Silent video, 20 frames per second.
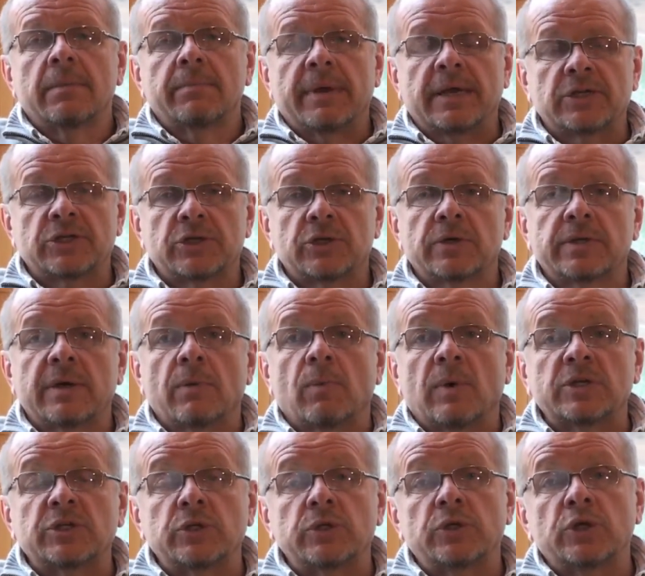make sure that
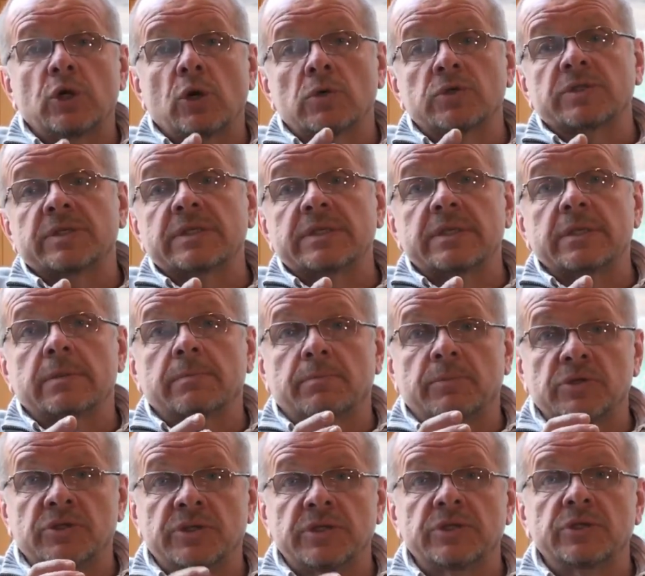once you've chosen the
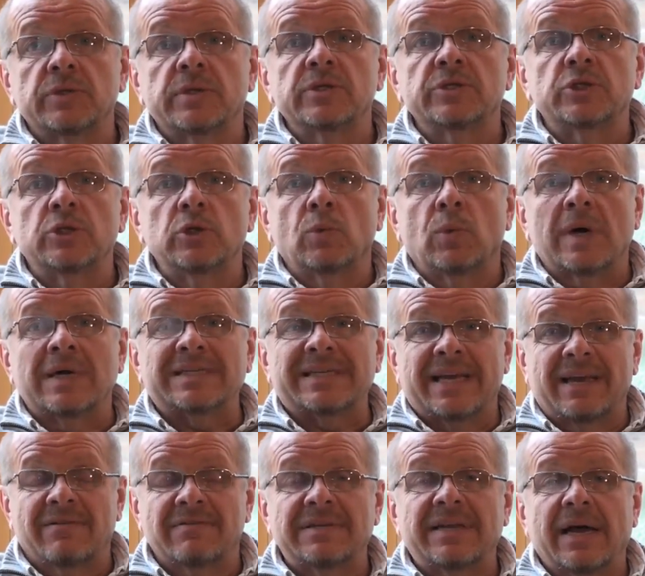procedure that you want to
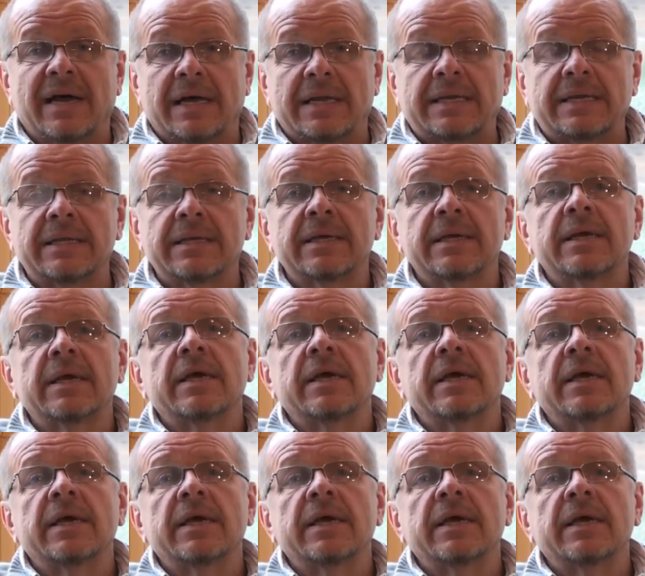have done,